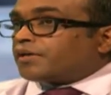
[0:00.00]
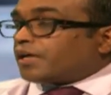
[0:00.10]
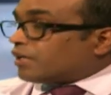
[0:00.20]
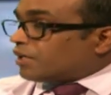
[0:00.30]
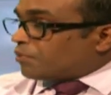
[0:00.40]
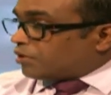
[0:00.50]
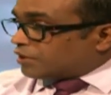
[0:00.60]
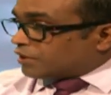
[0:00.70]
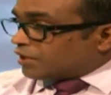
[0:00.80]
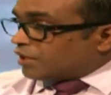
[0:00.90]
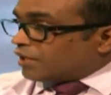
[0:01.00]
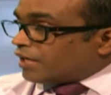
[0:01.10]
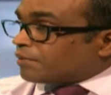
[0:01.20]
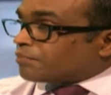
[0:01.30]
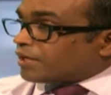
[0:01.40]
entomological
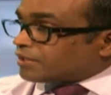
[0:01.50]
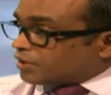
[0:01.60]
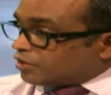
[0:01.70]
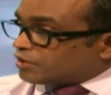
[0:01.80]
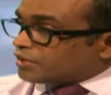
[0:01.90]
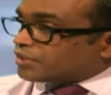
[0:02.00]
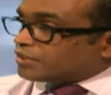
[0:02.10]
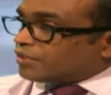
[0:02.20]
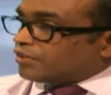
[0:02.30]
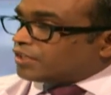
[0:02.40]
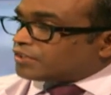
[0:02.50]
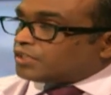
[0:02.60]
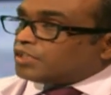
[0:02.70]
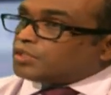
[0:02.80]
and parasitological surveillance.